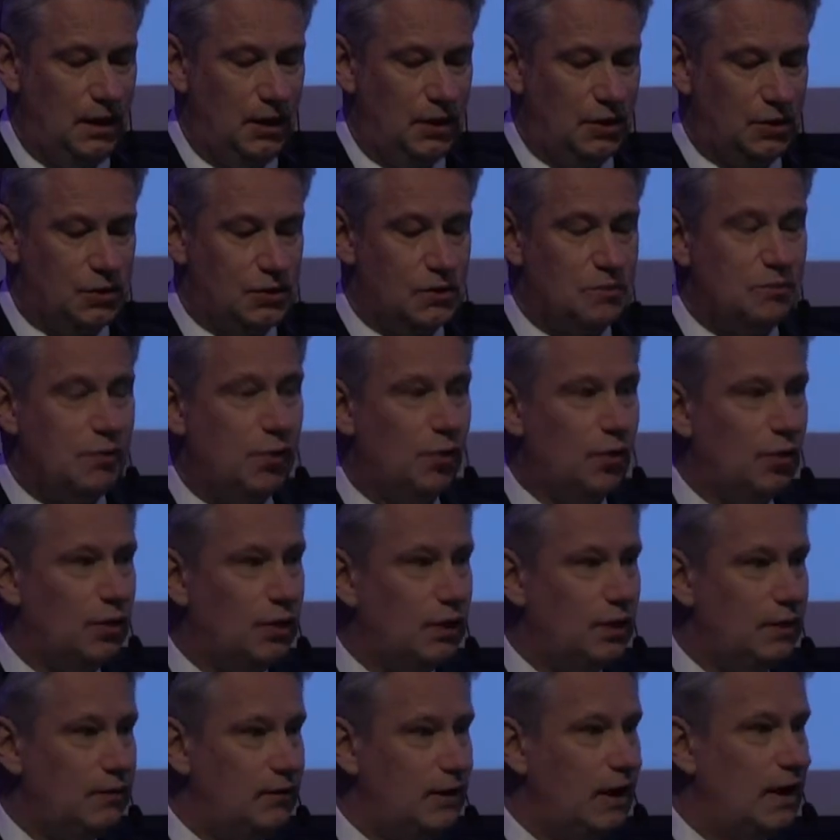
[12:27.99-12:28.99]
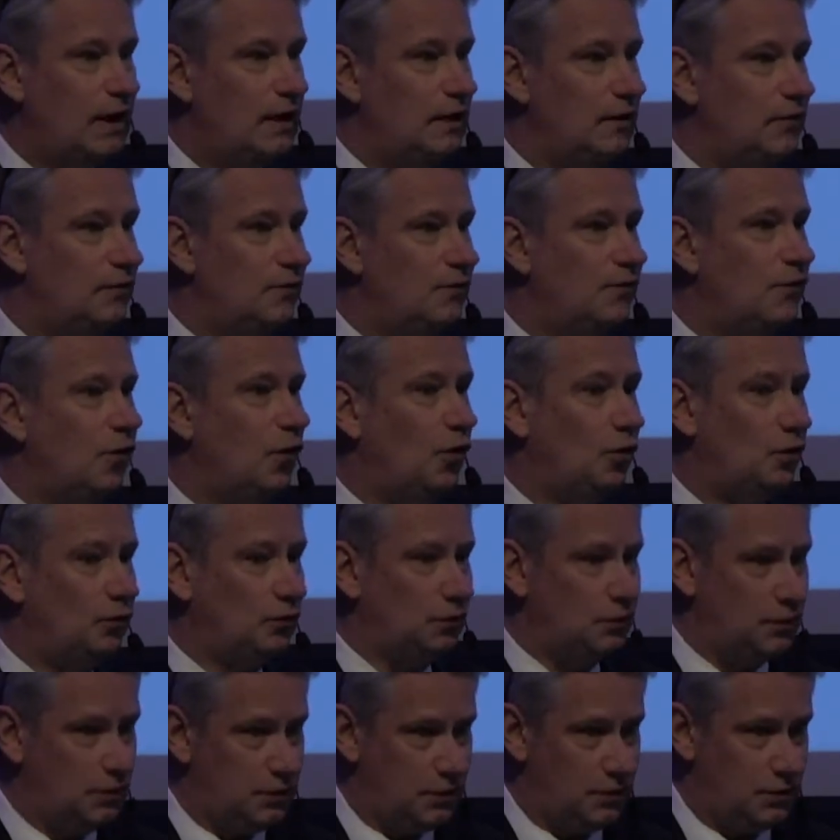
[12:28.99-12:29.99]
supportive and
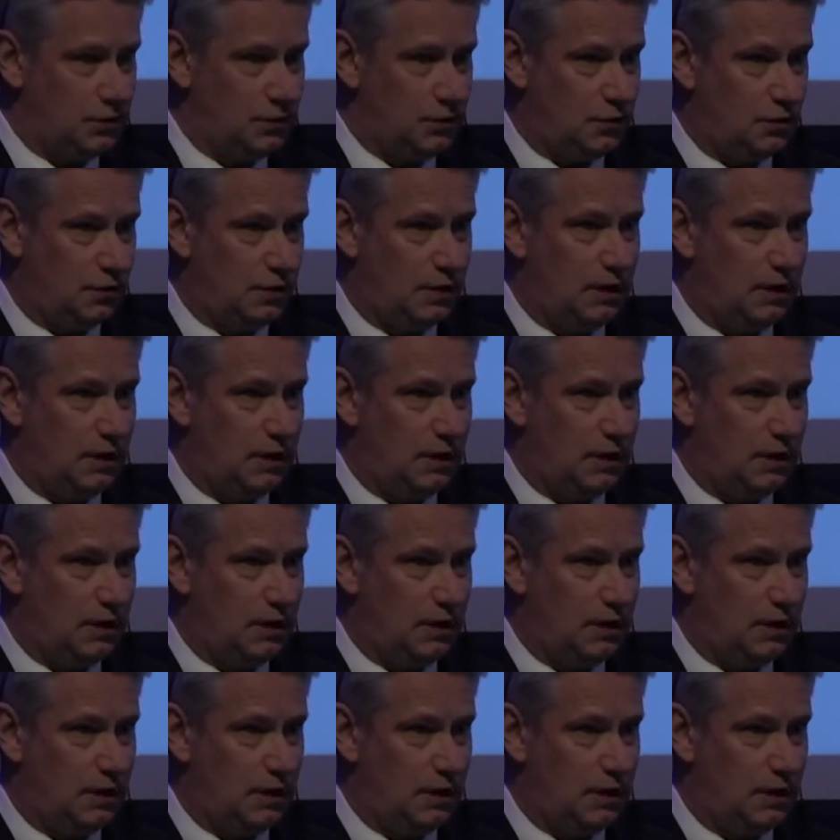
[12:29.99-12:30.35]
involved during